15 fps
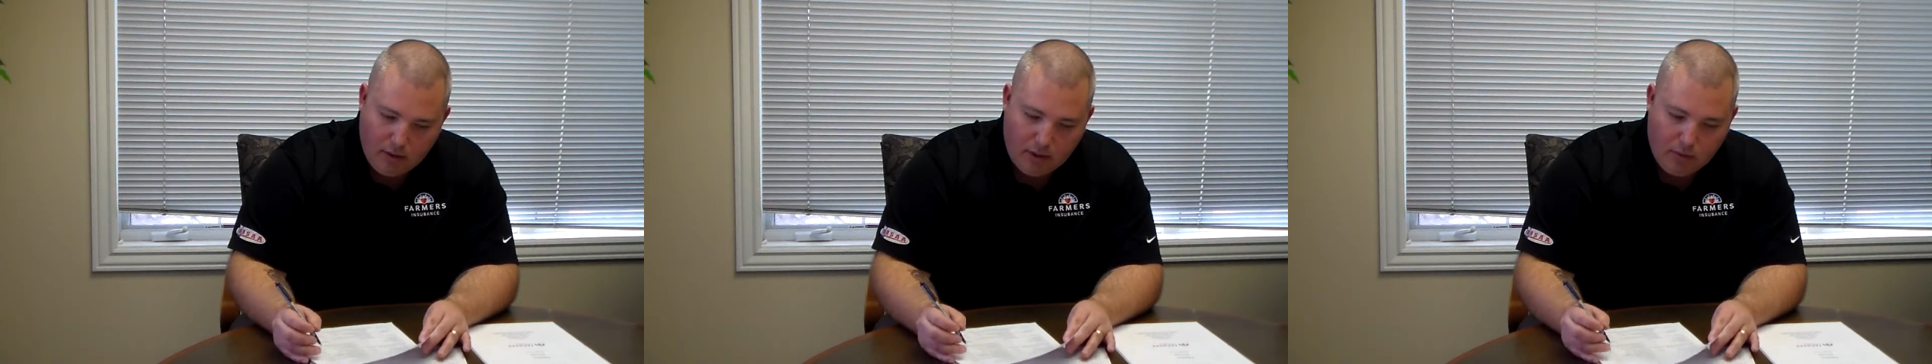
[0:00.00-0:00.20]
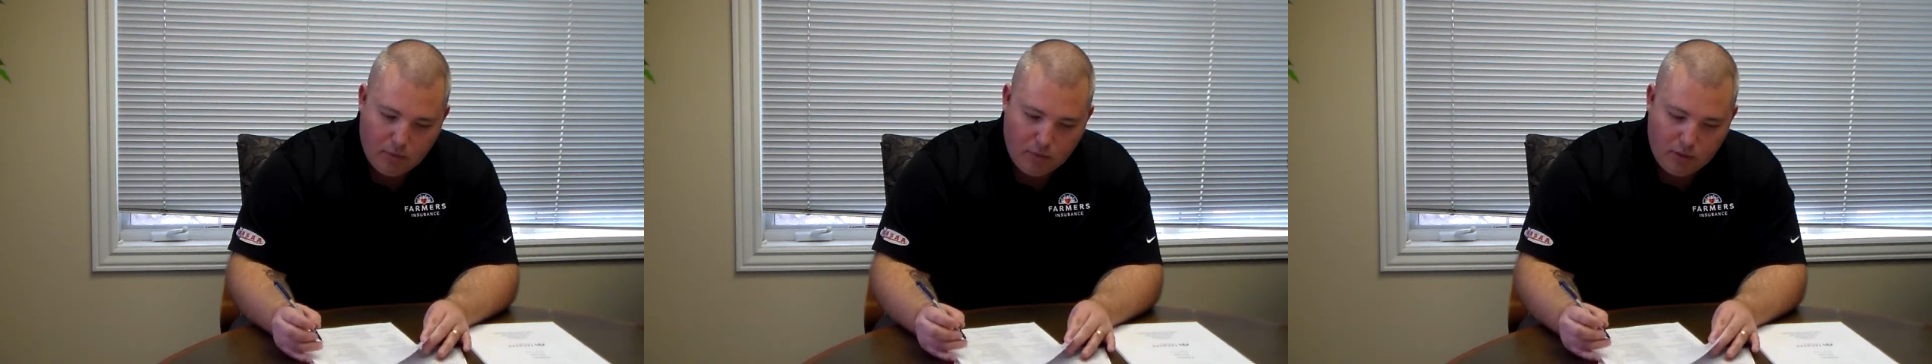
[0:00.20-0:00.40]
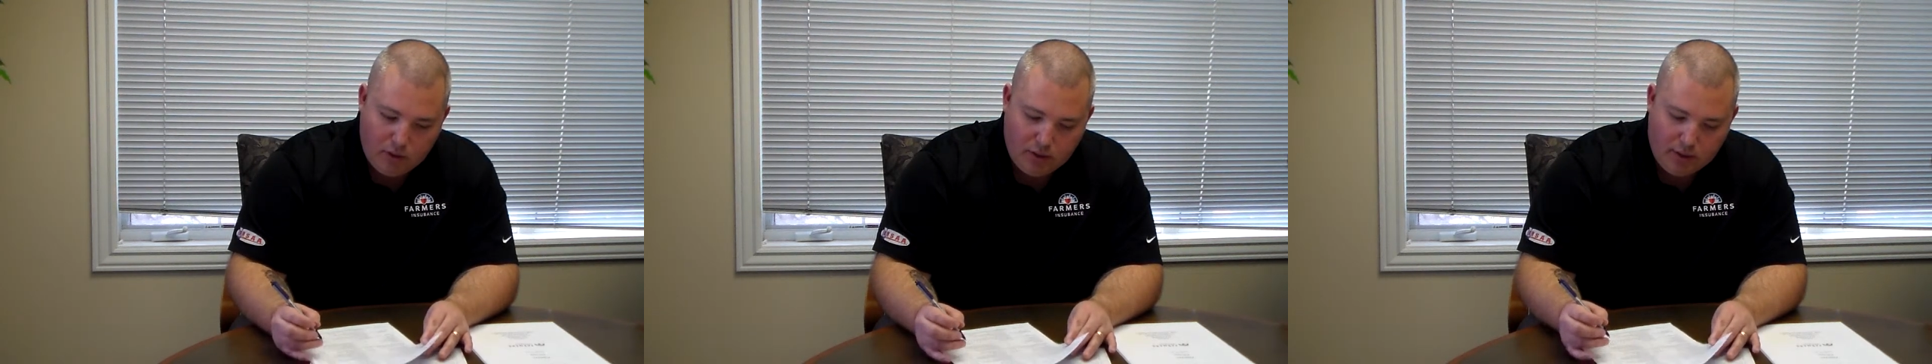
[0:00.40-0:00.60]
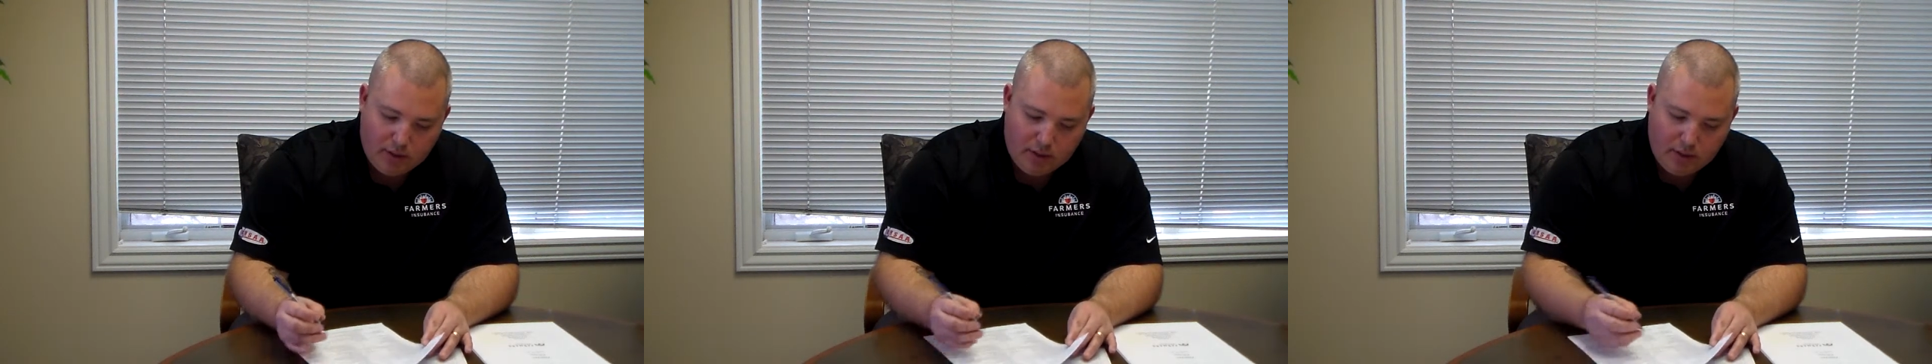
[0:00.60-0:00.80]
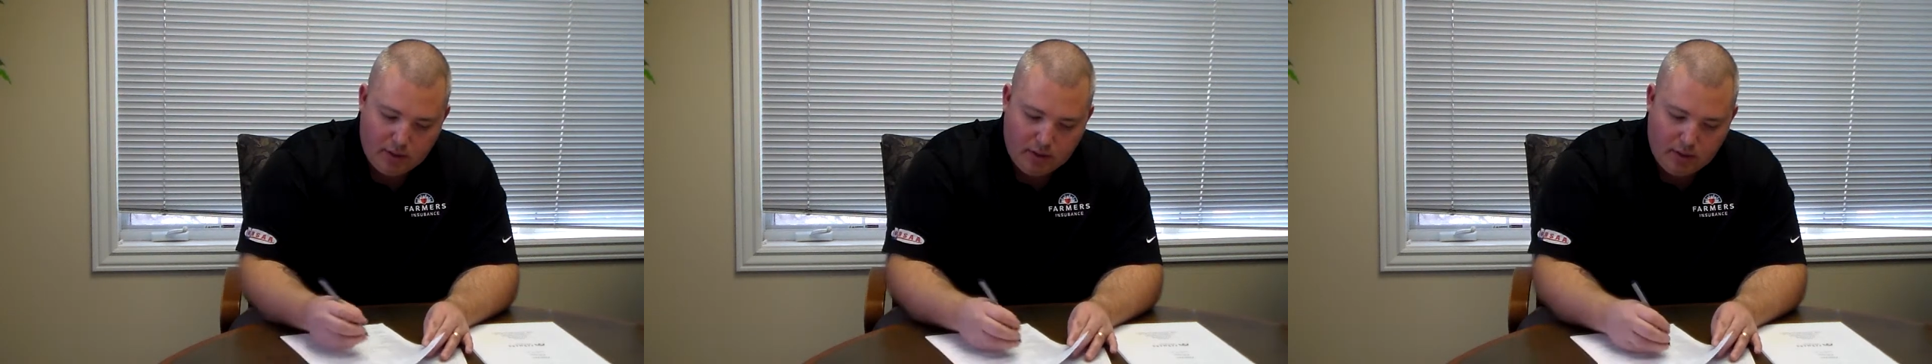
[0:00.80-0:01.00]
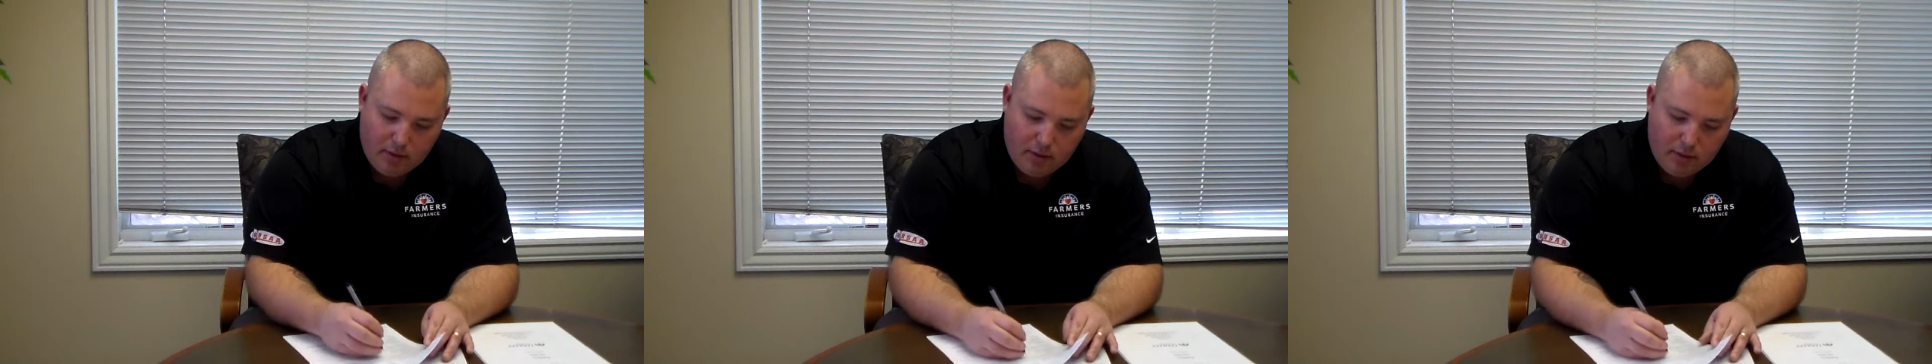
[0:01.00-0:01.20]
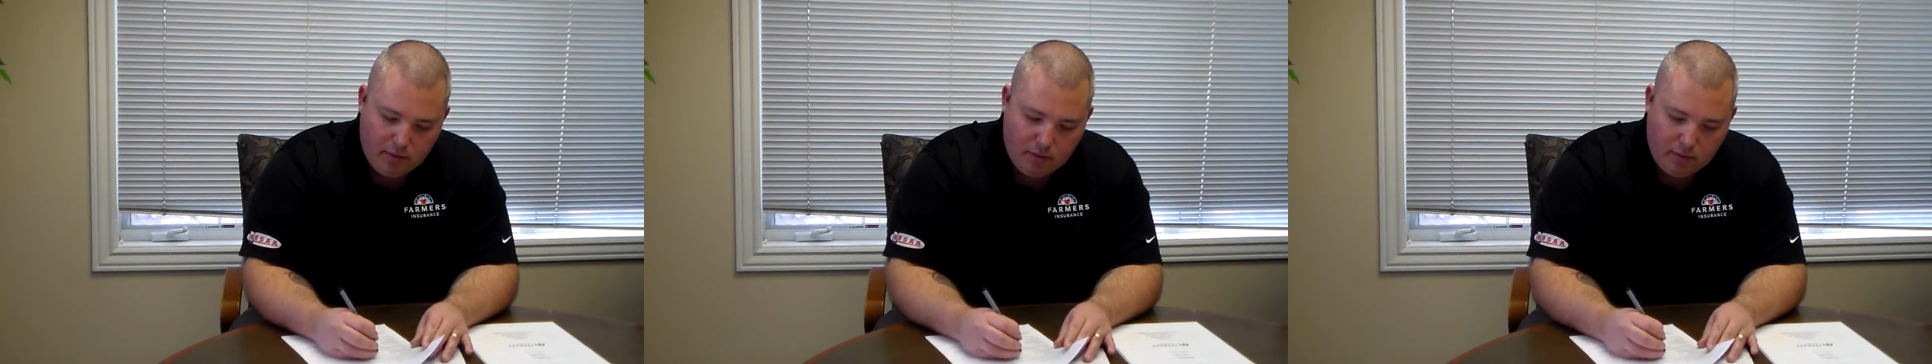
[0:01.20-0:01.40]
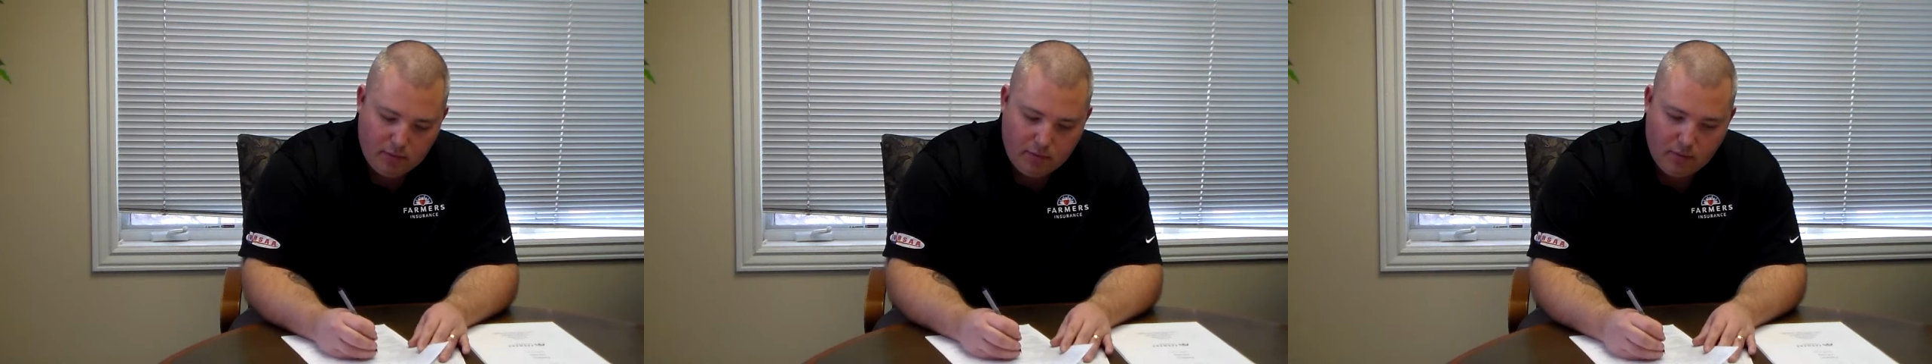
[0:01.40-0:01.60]
And would you like to,
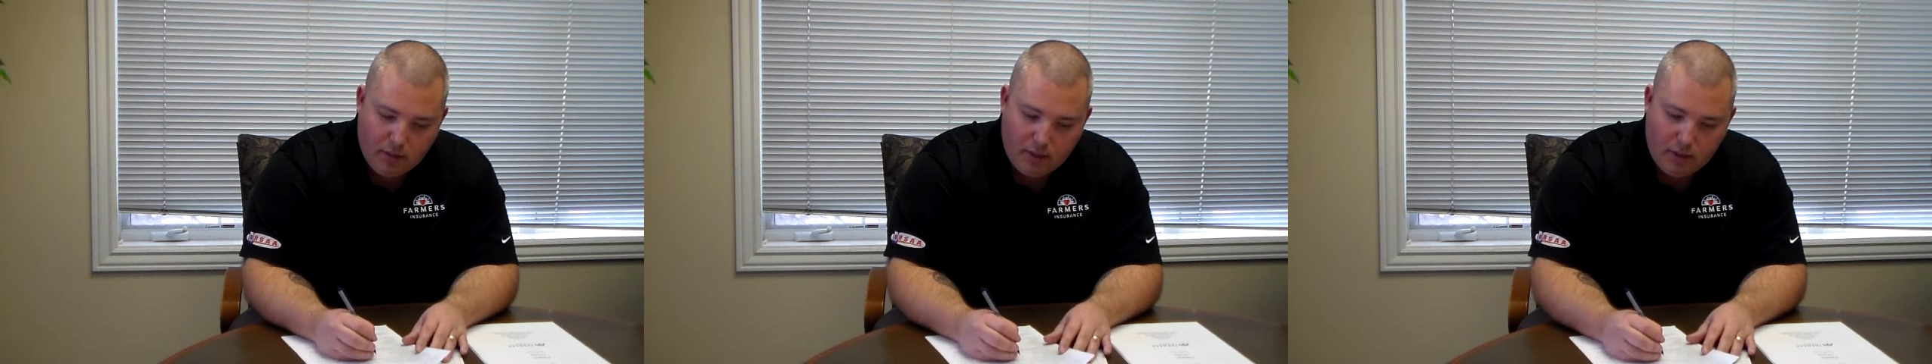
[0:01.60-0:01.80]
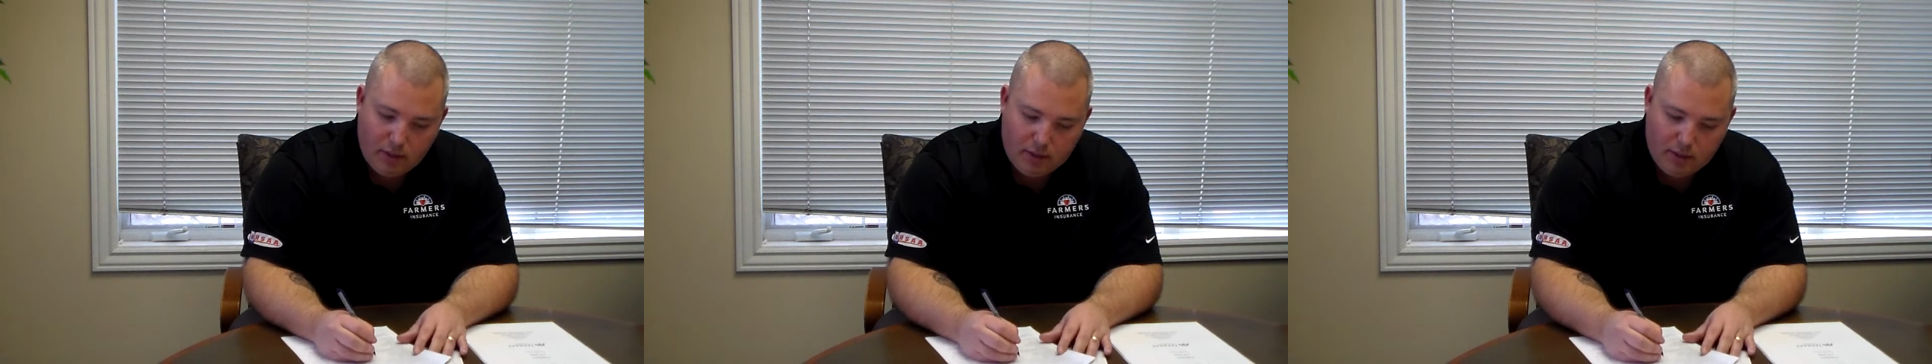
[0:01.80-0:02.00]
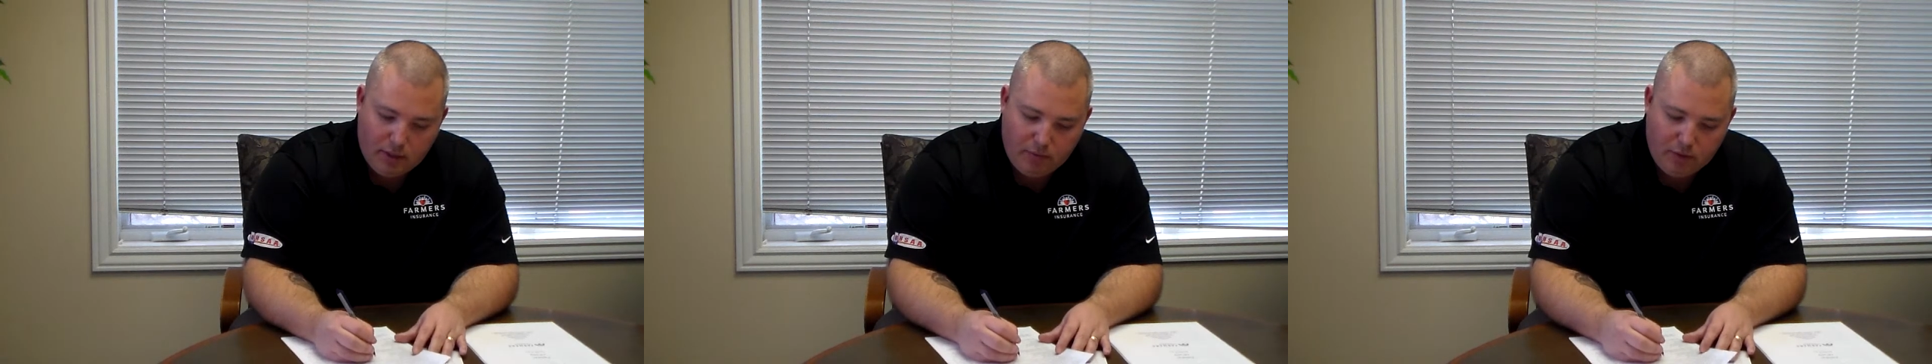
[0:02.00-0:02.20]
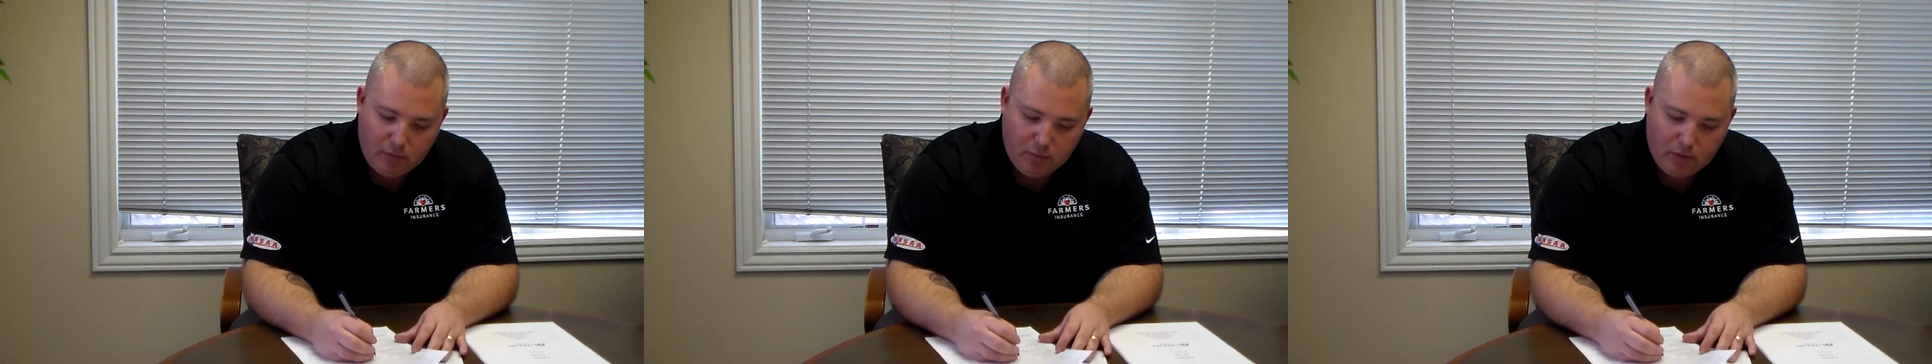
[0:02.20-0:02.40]
on your savings,